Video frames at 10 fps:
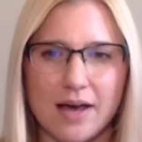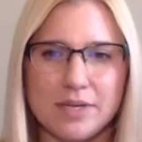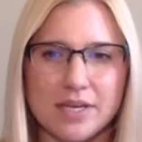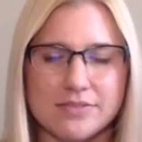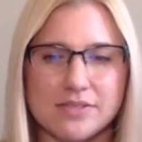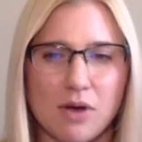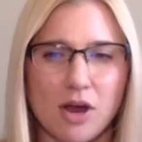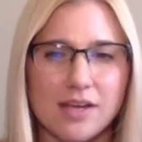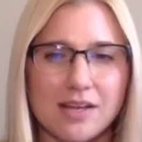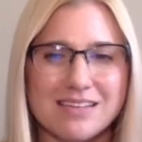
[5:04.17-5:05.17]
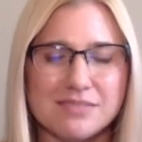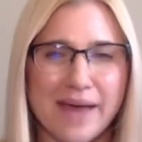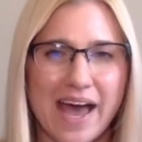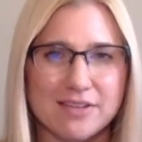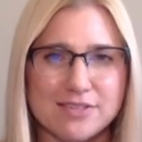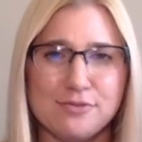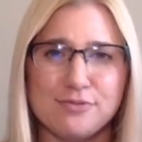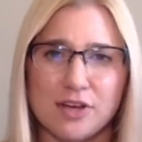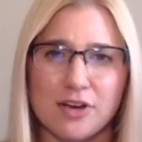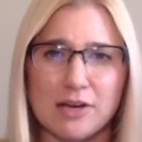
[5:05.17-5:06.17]
because the market is back to
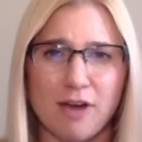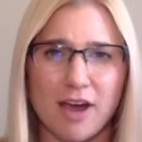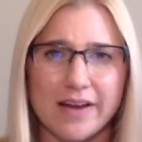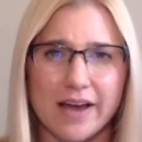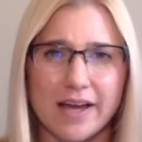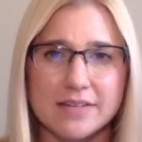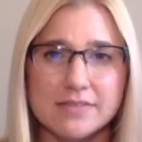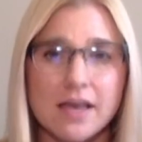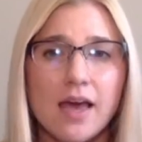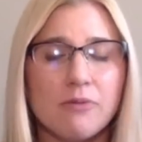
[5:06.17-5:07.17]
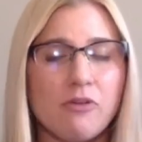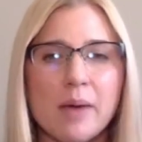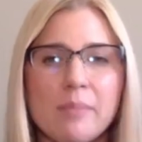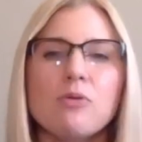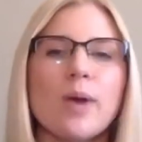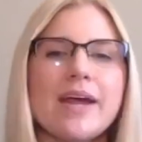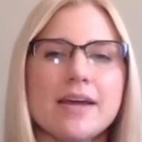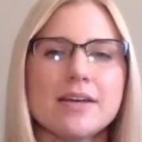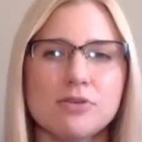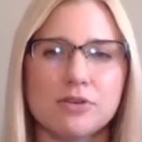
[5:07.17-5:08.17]
fearing rate hikes. And remember, rate
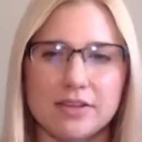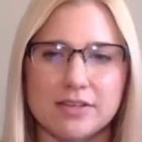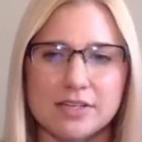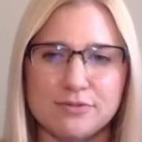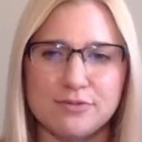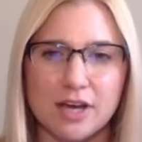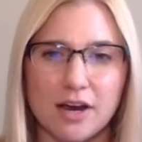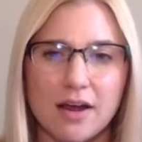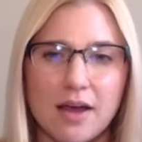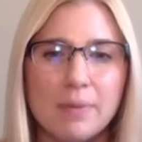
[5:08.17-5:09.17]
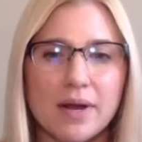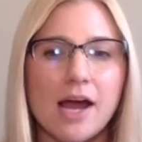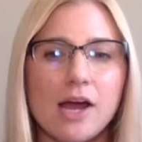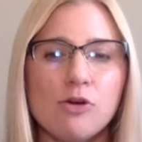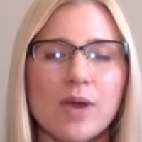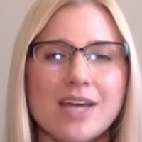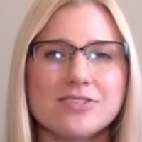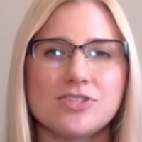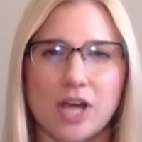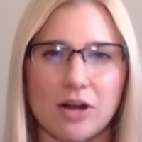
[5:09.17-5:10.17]
hikes are nothing to fear, but higher rates
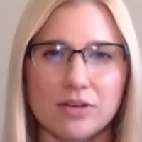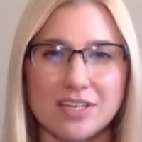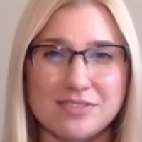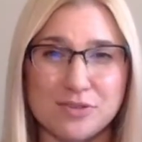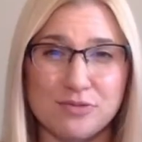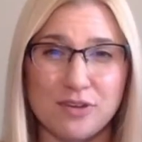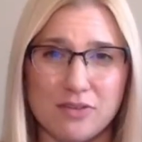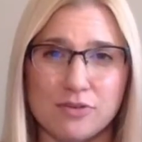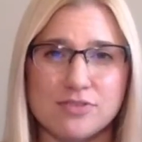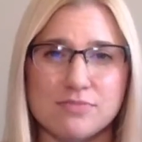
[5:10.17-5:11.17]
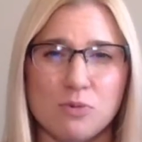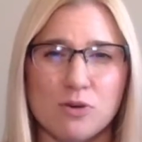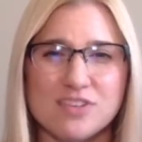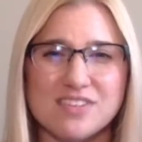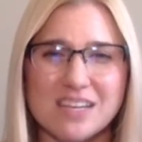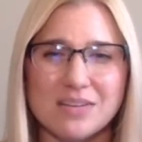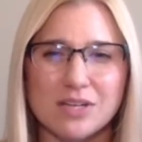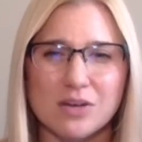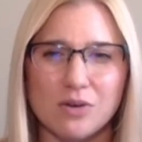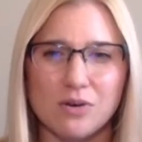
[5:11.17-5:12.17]
generally do favor more
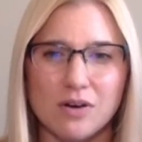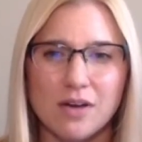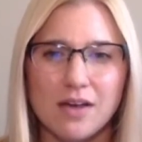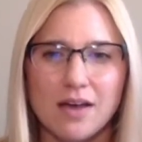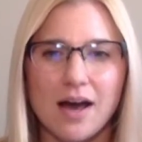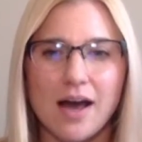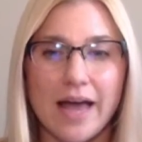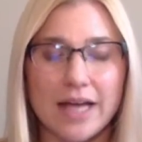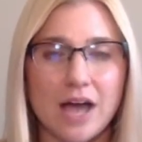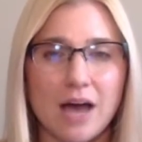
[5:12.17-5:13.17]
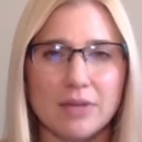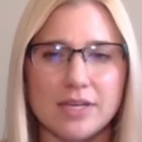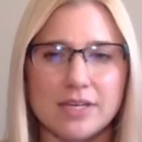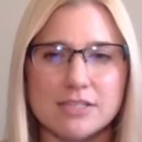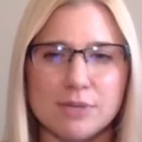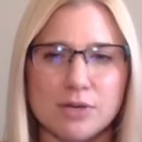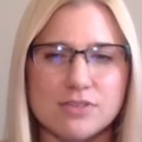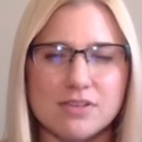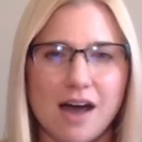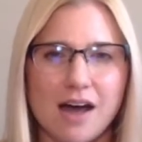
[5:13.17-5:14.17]
cyclical, uh, economically exposed
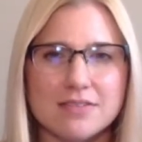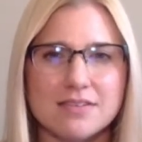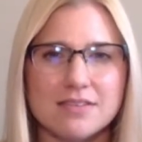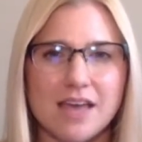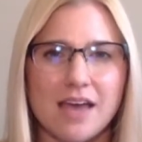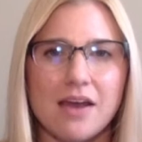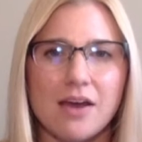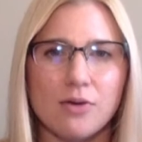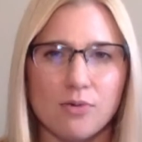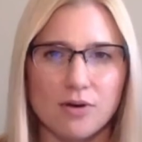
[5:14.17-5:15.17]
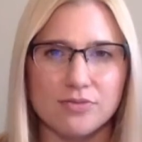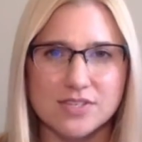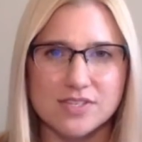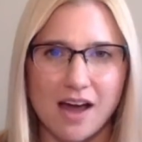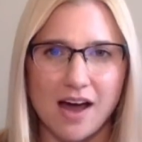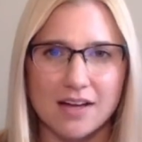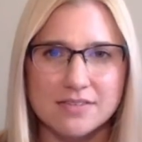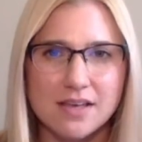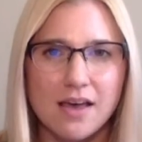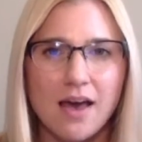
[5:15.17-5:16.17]
stocks than growth
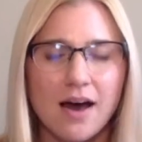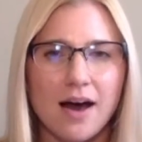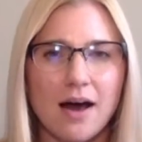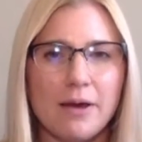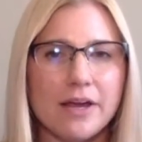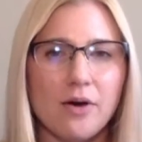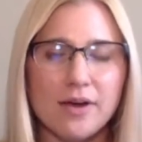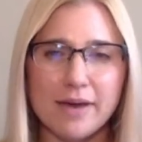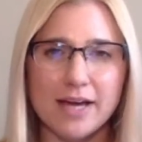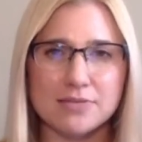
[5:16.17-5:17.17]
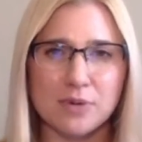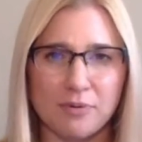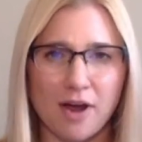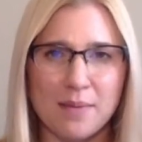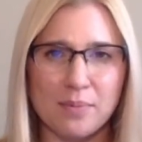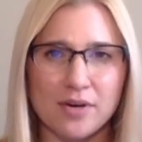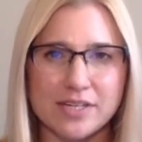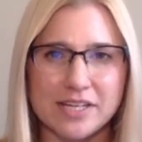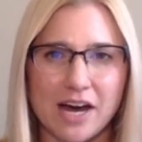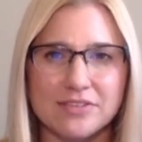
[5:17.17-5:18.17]
stocks. Uh, and going back to what Brian
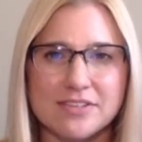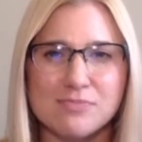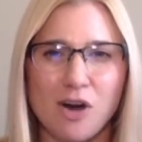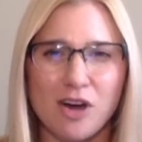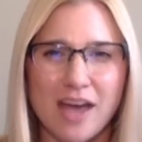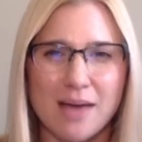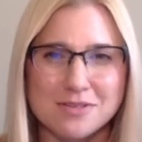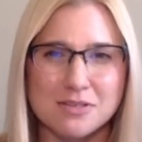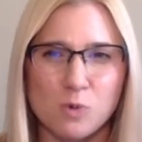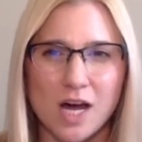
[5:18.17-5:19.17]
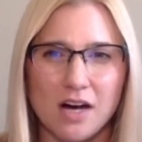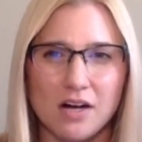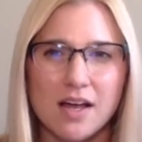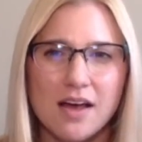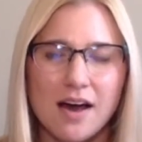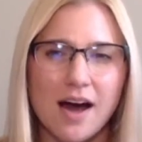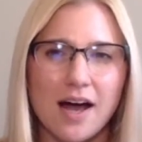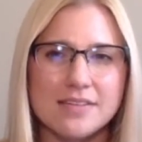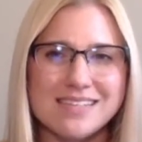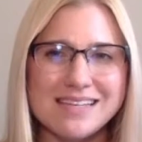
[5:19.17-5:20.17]
pointed out in the small caps as well, uh,
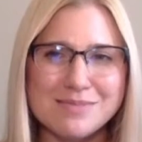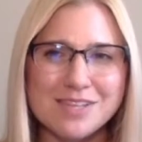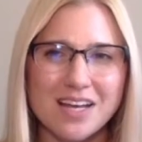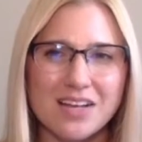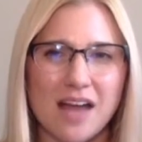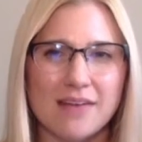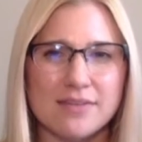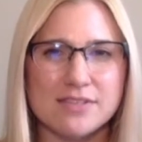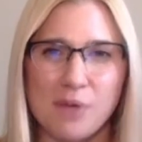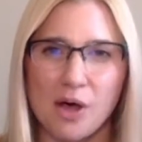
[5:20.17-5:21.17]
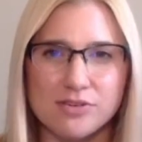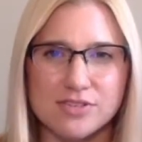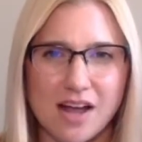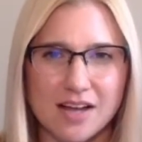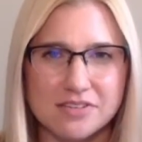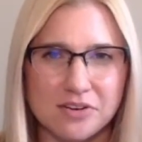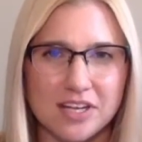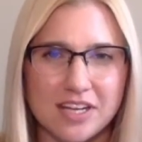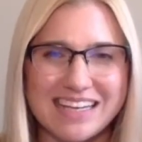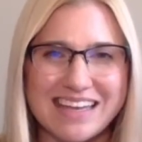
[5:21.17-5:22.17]
it seems like a lot of the smaller stocks that are
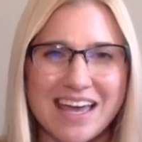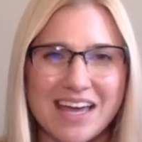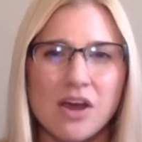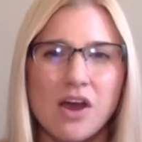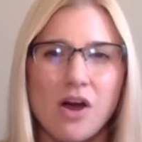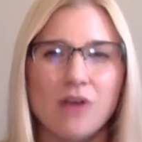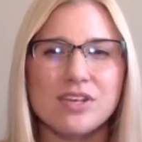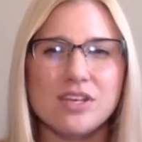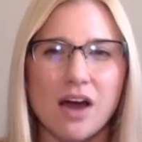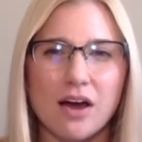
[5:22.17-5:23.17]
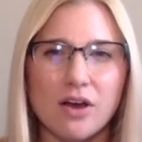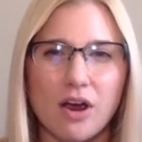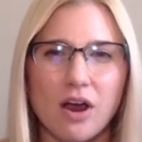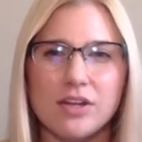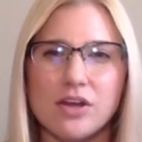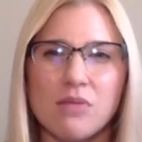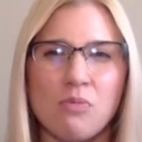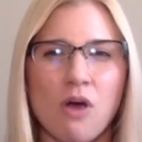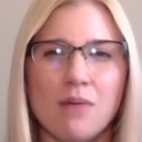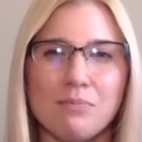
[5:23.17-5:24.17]
getting hit are the younger, you know,
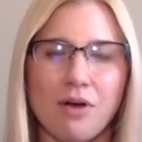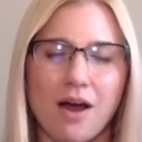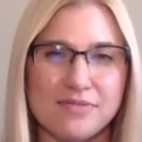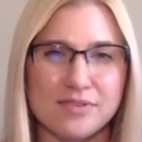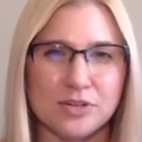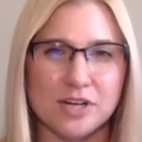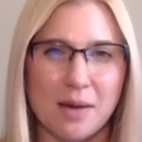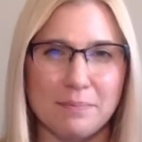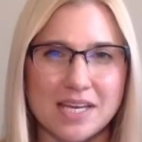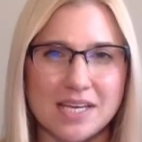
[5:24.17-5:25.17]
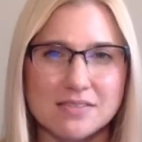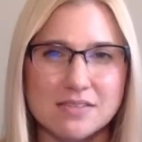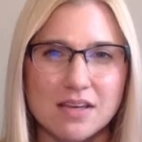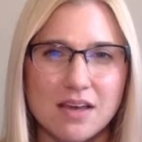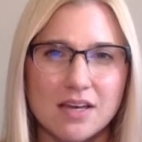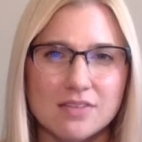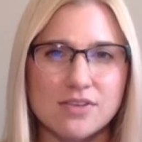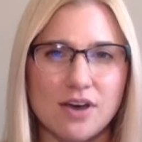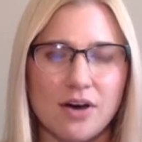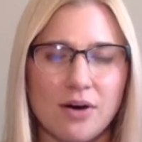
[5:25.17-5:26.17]
more unprofitable companies.
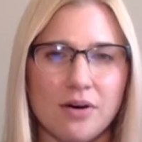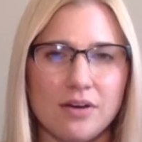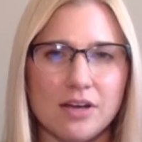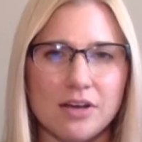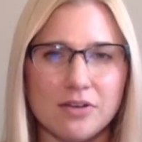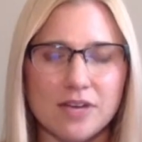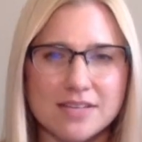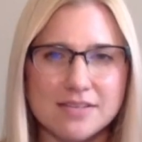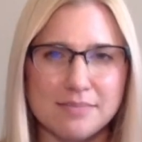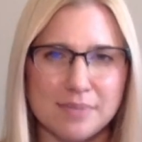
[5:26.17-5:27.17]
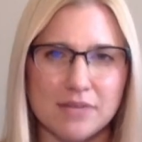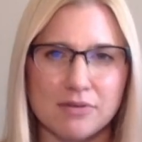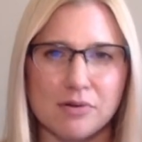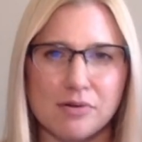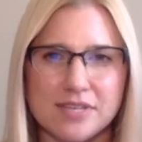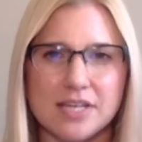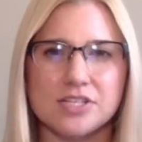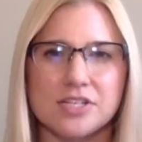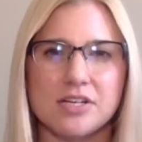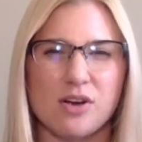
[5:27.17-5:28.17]
So, you know, there is a bit of a
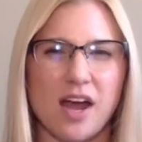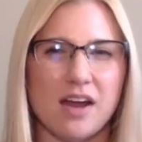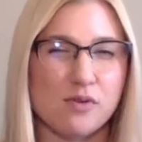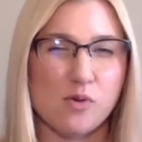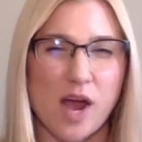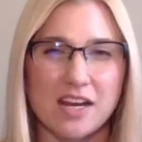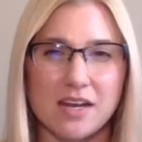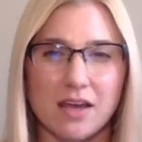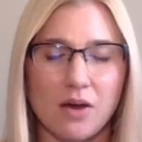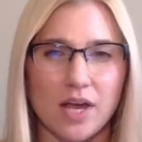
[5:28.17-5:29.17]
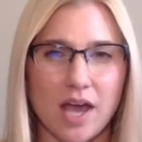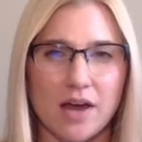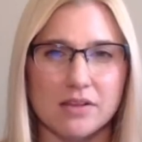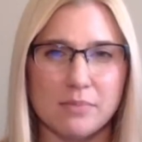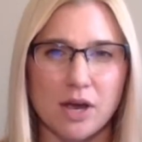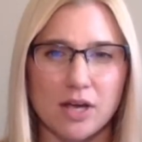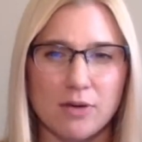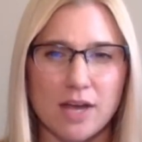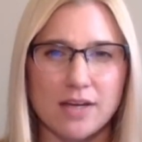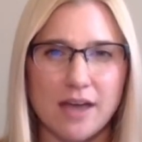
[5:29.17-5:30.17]
rotation or kind of a reckoning going on in the market
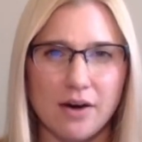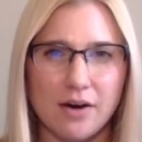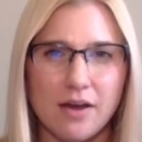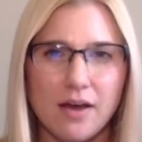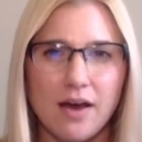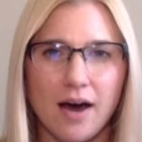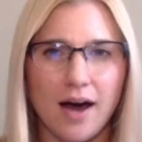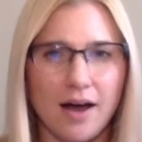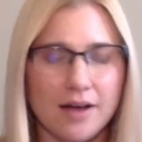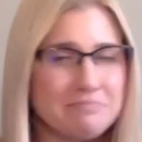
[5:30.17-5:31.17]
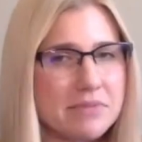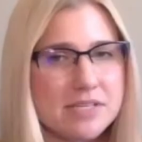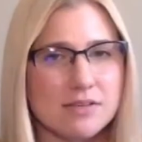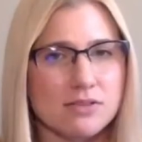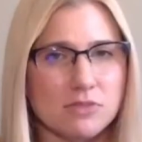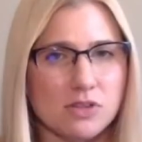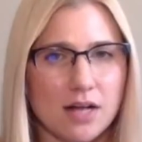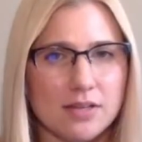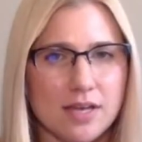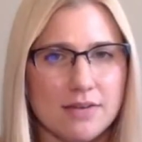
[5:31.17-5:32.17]
right now. Uh, is it
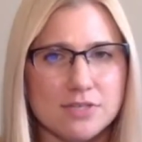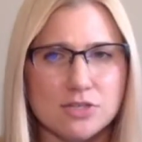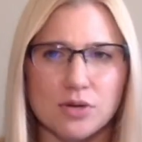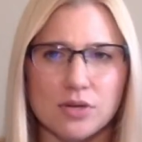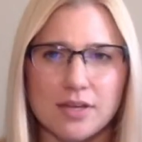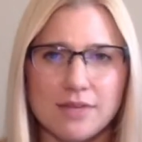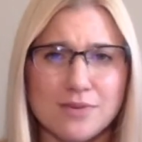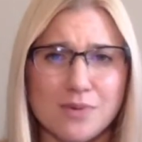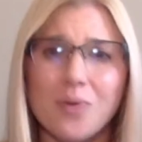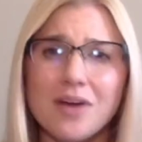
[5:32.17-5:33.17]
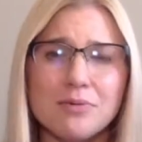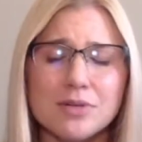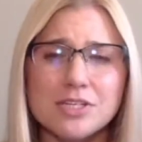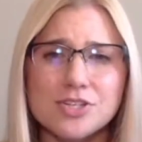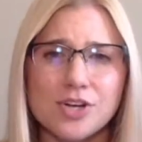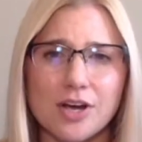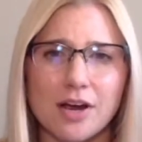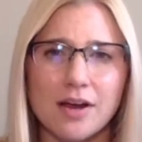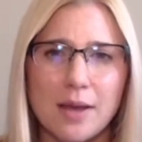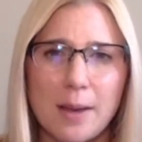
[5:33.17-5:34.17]
long lived, short lived? We're not really sure.